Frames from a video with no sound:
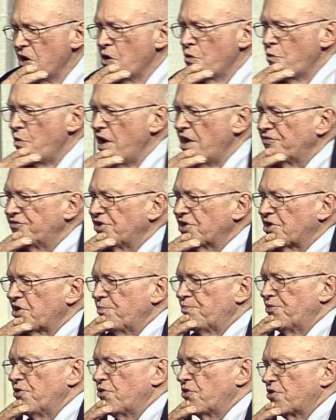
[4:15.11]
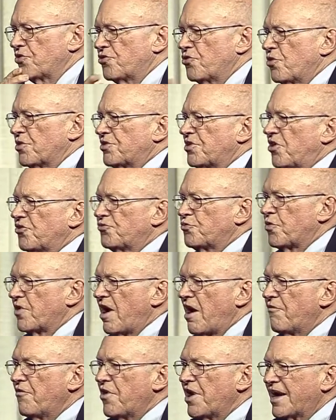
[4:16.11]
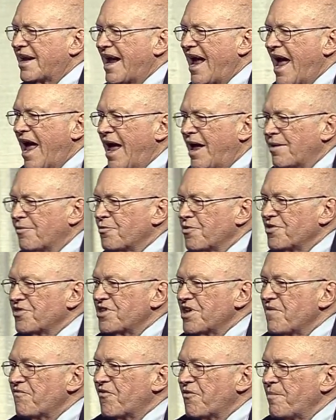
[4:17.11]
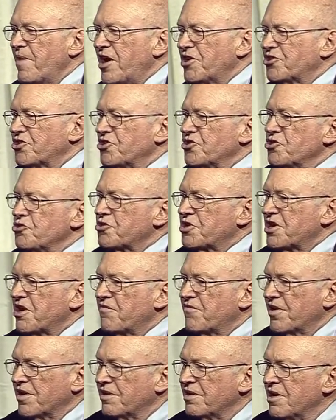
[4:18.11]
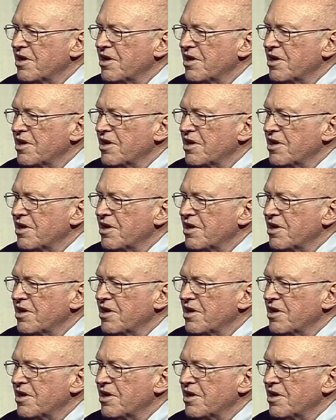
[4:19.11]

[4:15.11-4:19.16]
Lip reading: What does the computer do? It does whatever it can with the information you give it.